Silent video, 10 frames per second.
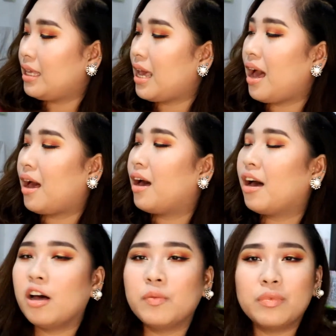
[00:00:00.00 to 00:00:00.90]

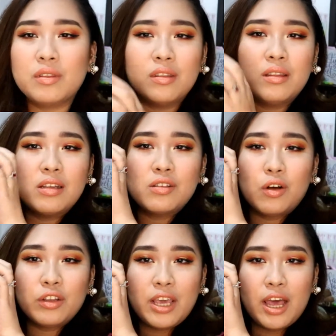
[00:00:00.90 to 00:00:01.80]
yeah, this
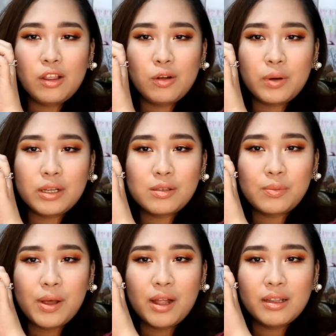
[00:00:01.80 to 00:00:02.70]
yellow as
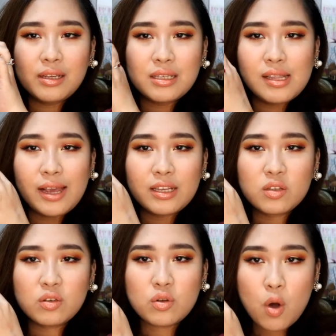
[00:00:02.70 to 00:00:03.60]
well is like
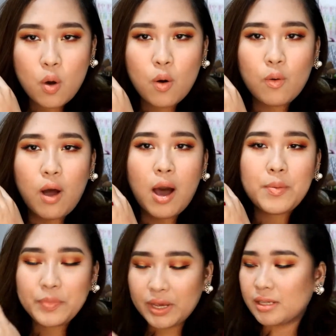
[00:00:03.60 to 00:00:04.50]
so
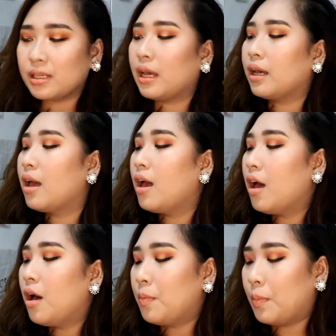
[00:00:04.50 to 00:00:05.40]
amazing.
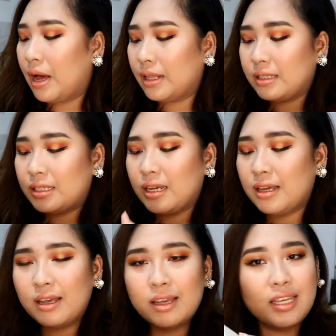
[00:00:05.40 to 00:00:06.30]
But
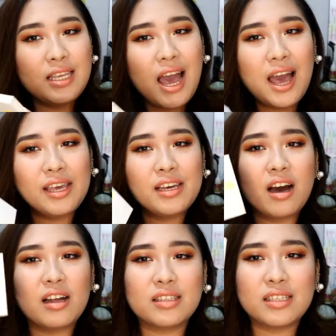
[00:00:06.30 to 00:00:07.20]
yeah, I
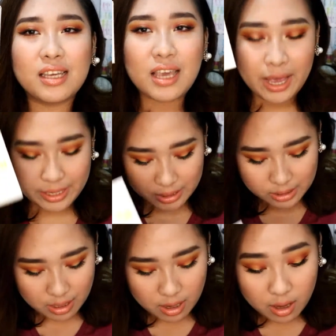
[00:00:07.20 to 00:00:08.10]
got the
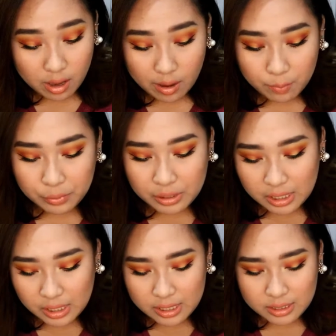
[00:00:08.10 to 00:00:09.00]
yes
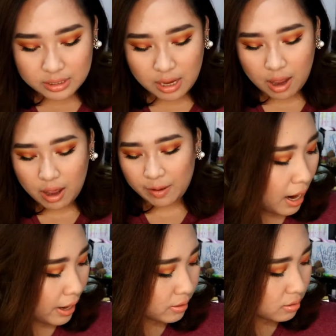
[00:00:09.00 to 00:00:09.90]
please.
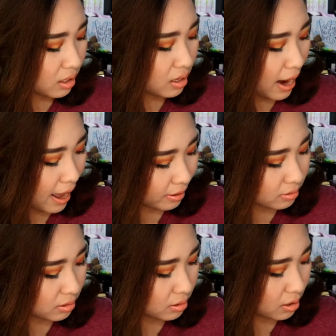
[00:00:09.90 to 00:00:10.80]
And the
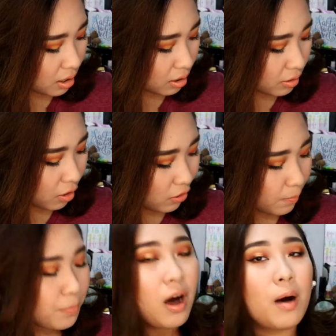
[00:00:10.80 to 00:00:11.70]
last
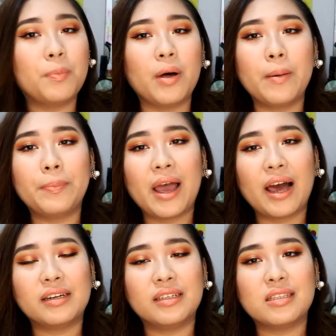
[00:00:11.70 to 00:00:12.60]
Colourpop
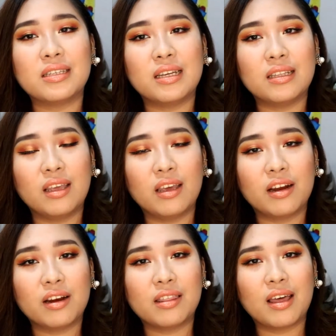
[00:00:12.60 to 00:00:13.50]
palette in
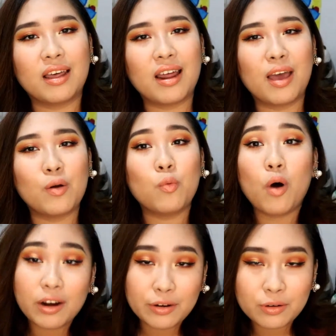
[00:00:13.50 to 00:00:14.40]
here that I
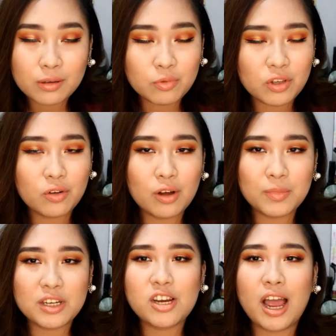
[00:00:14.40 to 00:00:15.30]
want to review on
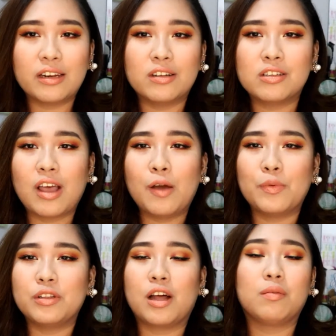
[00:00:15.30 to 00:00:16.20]
my channel, so I
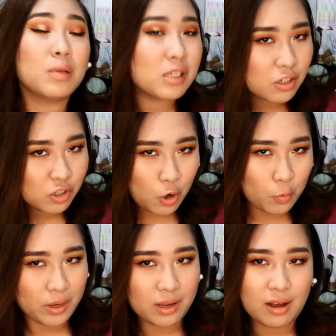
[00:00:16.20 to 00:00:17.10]
will not be
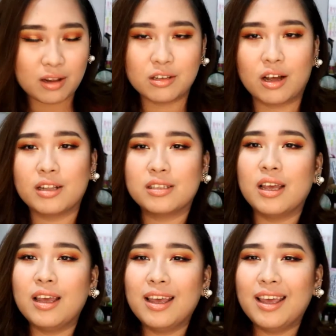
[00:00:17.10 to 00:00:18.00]
showing a lot,
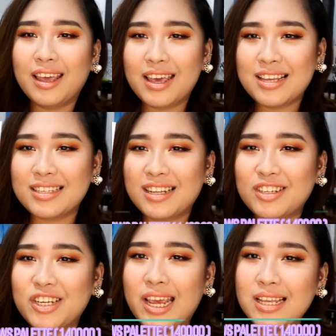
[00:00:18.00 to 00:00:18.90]
is the
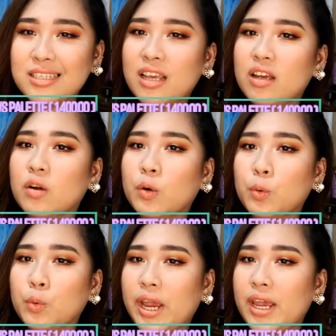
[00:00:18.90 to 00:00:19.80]
Chasing
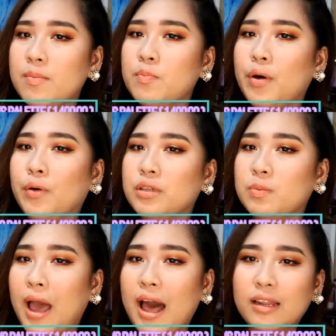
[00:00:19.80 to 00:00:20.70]
Rainbows
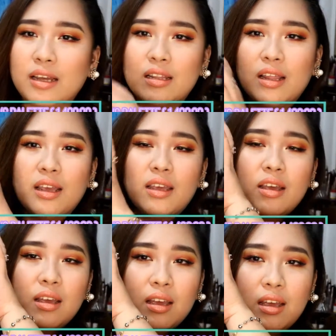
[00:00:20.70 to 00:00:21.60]
palette. Like,
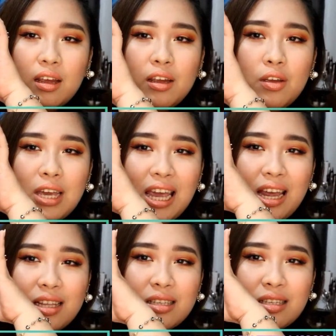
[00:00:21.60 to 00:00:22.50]
you
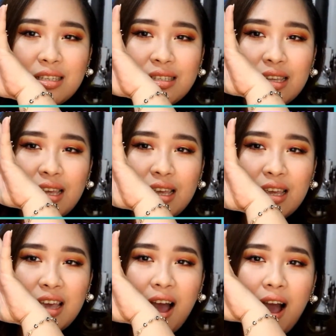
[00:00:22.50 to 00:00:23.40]
can
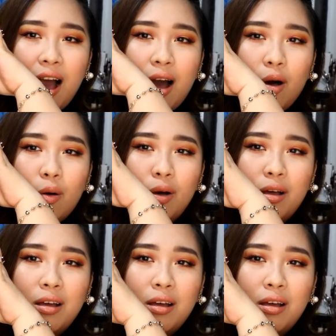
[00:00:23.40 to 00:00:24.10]
see how